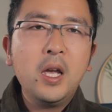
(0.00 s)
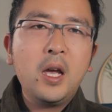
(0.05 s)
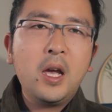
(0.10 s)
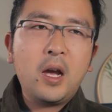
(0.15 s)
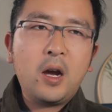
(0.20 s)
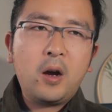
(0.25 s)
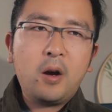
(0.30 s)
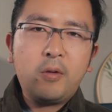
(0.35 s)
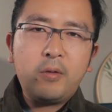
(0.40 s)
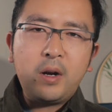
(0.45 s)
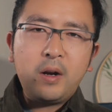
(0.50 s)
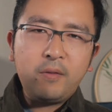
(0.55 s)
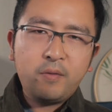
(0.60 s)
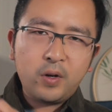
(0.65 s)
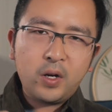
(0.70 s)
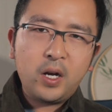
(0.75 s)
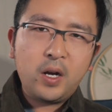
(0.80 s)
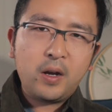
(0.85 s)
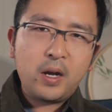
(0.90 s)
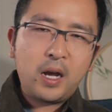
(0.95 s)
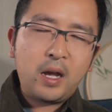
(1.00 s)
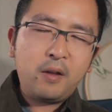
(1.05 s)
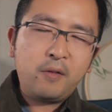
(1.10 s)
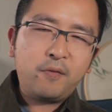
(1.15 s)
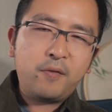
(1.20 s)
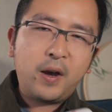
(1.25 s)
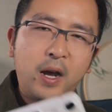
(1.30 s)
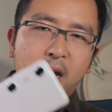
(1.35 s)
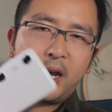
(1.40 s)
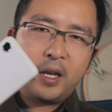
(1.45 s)
However, I
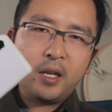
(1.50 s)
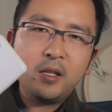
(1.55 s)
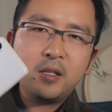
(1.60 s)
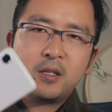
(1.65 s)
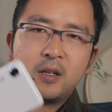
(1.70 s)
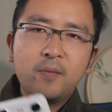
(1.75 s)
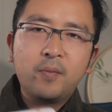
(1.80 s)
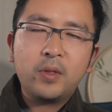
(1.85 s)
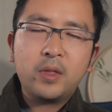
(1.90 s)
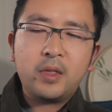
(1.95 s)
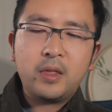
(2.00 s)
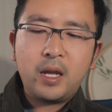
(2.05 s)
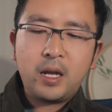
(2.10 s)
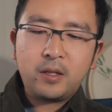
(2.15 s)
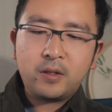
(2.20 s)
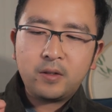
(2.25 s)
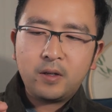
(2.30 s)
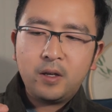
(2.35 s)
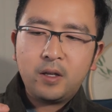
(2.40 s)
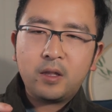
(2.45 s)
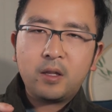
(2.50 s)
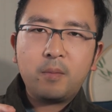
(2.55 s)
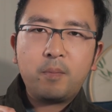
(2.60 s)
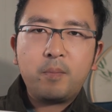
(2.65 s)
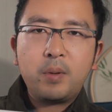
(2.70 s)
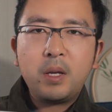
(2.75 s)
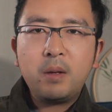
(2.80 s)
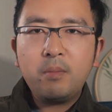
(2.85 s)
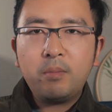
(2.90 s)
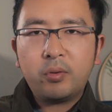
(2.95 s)
find that the
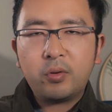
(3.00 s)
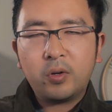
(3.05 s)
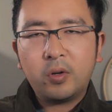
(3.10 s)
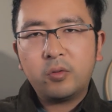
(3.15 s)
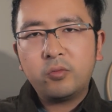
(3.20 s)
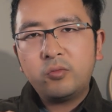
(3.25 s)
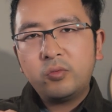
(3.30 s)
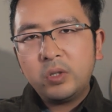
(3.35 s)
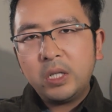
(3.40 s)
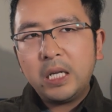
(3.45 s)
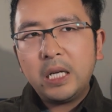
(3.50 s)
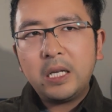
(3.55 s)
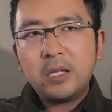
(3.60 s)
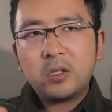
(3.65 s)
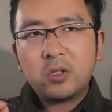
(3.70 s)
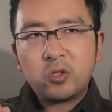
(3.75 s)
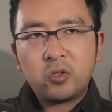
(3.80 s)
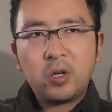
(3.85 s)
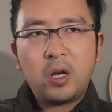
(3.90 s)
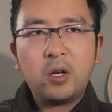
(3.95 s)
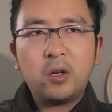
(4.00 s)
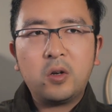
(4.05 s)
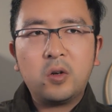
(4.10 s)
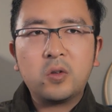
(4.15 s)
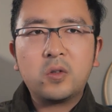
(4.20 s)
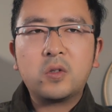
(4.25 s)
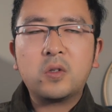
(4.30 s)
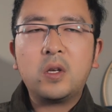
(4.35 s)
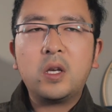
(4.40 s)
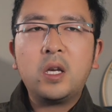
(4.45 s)
Beam Pro really
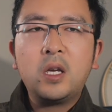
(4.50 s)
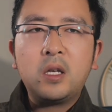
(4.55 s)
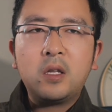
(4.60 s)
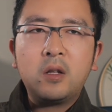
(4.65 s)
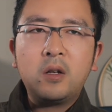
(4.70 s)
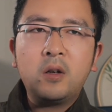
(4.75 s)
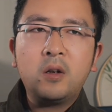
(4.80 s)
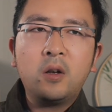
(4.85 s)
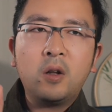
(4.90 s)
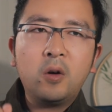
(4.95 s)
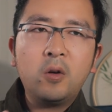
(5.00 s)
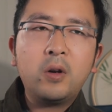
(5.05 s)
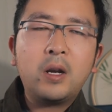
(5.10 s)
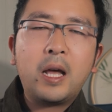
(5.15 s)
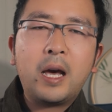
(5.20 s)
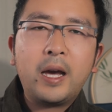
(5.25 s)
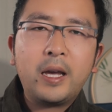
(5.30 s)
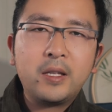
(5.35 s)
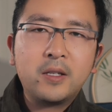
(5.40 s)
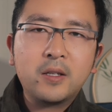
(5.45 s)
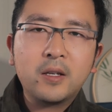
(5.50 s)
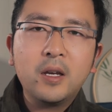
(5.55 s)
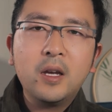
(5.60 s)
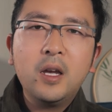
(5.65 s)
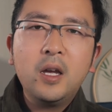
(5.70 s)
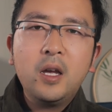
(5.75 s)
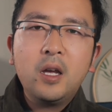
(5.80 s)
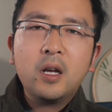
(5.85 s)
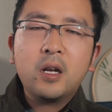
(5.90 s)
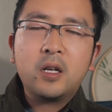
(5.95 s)
struggles in low light
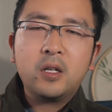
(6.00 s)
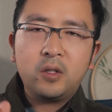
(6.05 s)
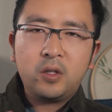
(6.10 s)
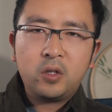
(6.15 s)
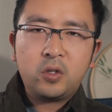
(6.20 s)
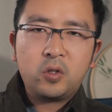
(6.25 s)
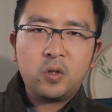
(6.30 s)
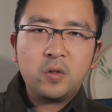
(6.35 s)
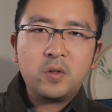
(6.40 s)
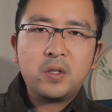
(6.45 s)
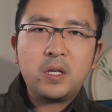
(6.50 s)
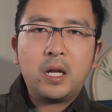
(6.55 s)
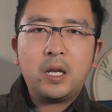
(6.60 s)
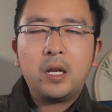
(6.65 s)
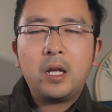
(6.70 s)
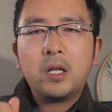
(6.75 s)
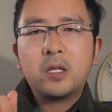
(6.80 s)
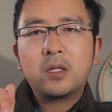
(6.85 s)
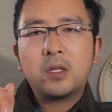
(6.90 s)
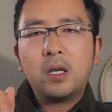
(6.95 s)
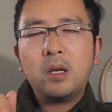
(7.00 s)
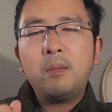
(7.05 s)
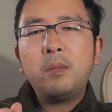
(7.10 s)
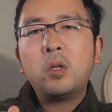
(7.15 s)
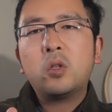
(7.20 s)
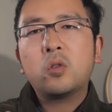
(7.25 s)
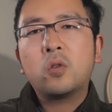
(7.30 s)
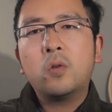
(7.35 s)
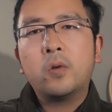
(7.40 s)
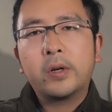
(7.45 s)
conditions and its
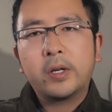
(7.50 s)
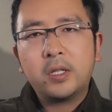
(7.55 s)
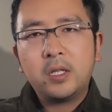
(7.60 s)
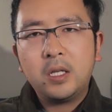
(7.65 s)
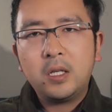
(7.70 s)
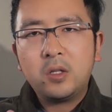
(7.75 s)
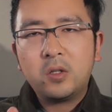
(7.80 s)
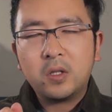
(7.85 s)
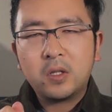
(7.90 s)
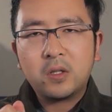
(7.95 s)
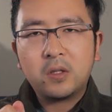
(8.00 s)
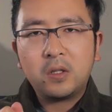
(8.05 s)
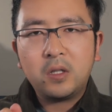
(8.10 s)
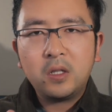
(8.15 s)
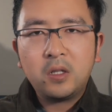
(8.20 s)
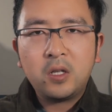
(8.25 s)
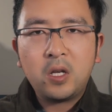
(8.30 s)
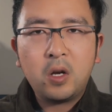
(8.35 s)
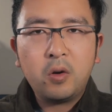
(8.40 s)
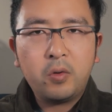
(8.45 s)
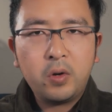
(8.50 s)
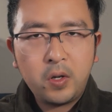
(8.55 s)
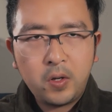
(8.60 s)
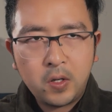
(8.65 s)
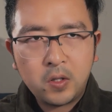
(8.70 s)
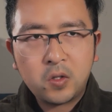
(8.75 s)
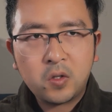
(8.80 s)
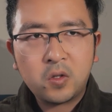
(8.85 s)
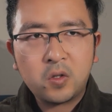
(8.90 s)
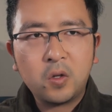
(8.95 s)
image quality just
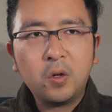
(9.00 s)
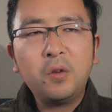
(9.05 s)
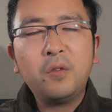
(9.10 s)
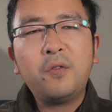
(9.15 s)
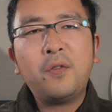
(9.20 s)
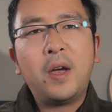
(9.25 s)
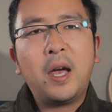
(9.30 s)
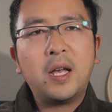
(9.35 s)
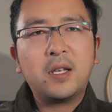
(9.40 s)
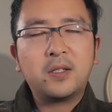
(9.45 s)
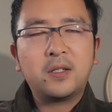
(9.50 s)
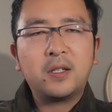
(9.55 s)
deteriorates so fast.